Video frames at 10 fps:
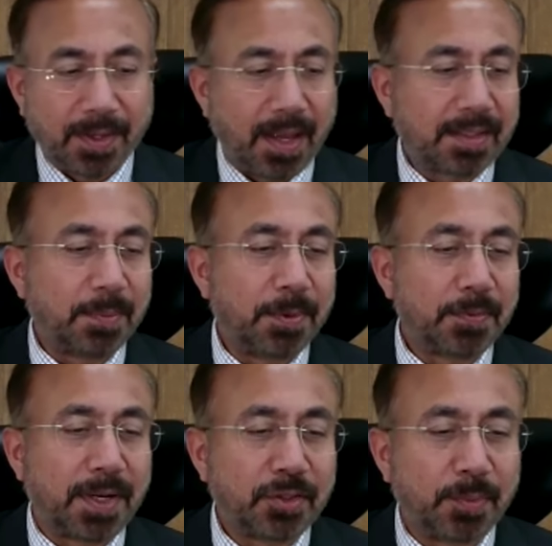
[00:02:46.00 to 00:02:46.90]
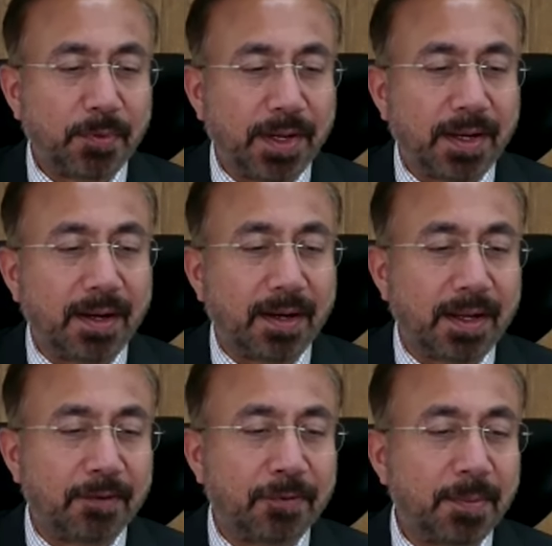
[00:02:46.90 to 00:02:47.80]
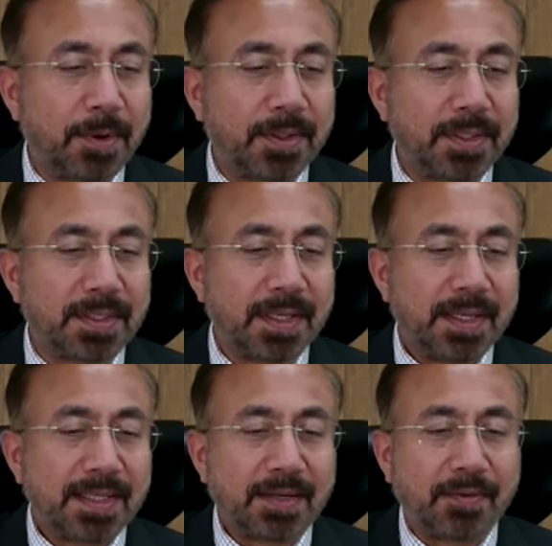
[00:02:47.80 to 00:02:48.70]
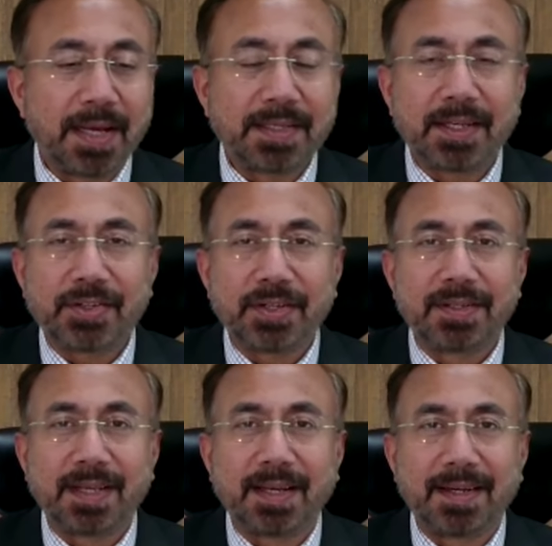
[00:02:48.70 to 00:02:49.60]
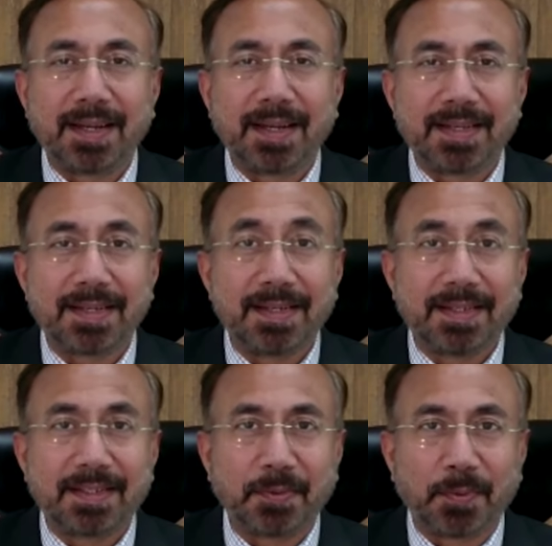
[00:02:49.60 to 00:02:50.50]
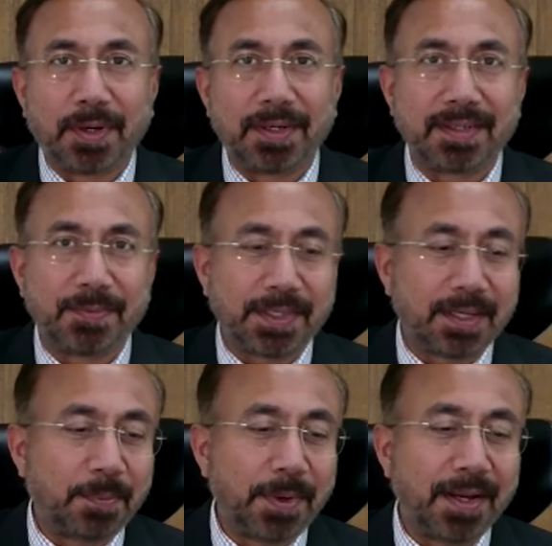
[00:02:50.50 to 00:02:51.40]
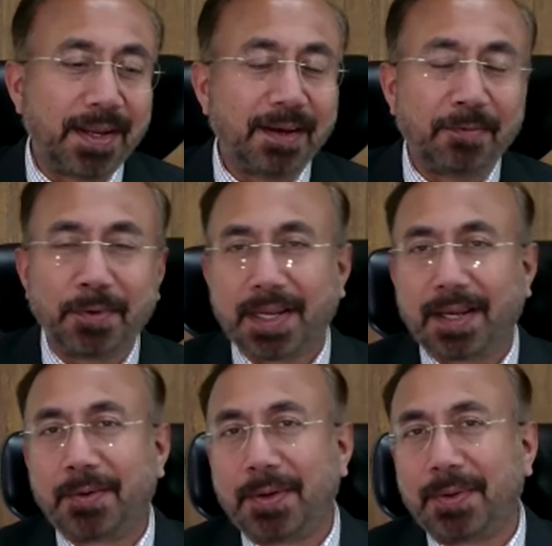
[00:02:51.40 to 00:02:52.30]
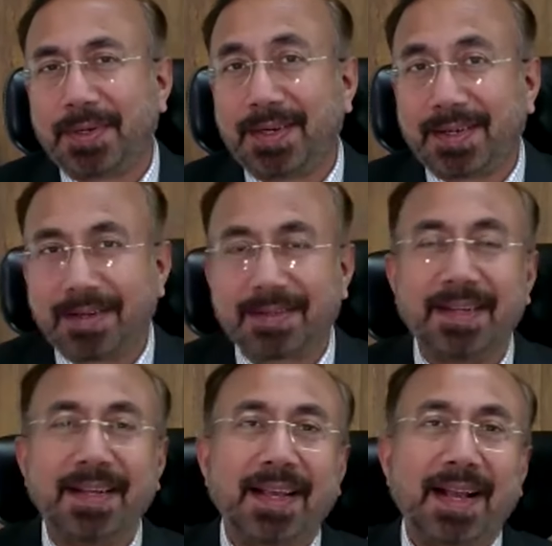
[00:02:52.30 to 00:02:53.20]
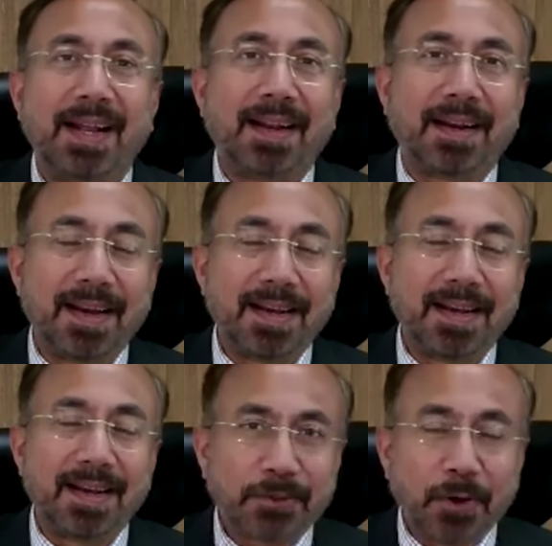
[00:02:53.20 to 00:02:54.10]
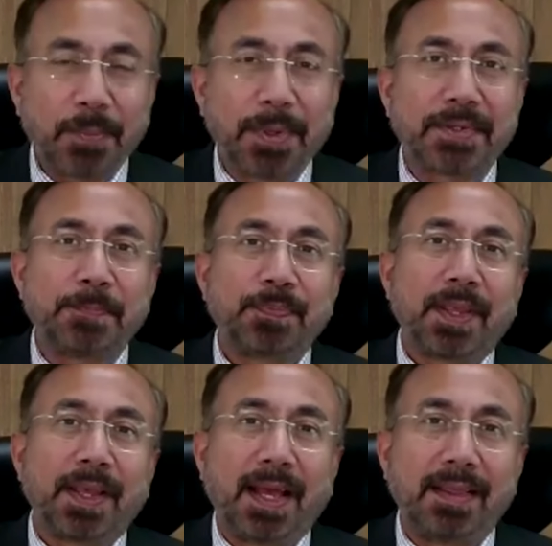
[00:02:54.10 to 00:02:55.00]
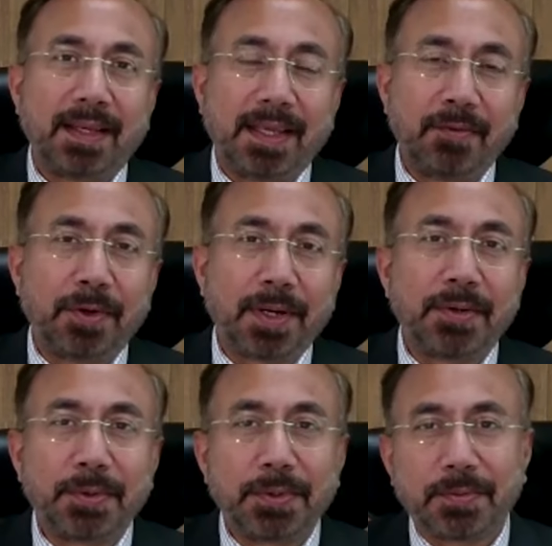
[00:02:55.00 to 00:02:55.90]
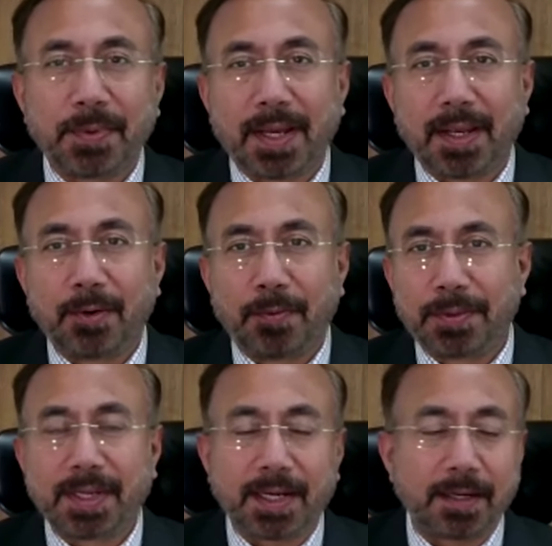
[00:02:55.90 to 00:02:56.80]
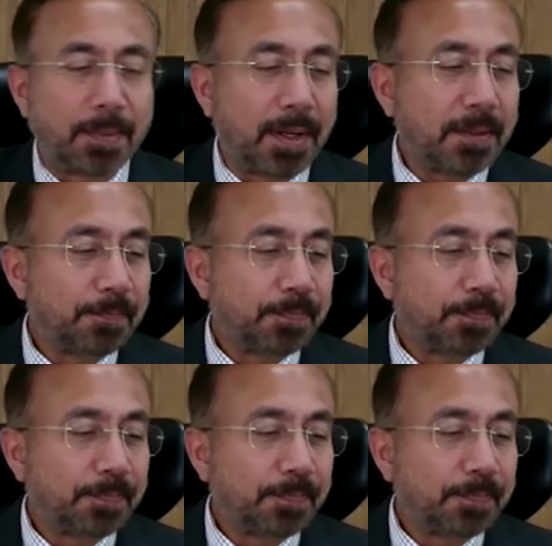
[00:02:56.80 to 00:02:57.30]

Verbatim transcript: I suppose one has to be very careful about this civilizations and deserts words which are appearing. Of course, I'll go into details and analyze these topics and then give you contours when I go for the second part.